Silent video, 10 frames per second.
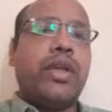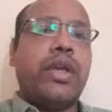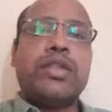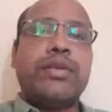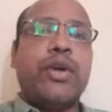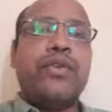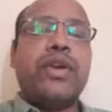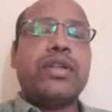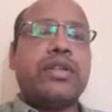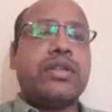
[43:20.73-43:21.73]
NC
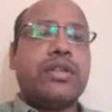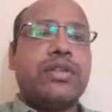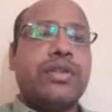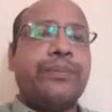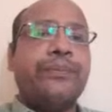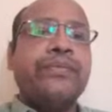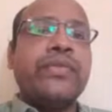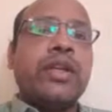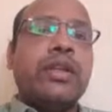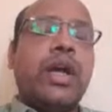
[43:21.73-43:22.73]
manufacturing system.
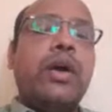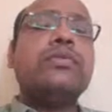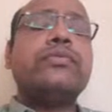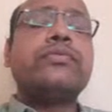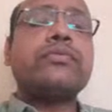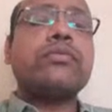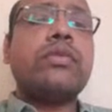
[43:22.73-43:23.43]
Now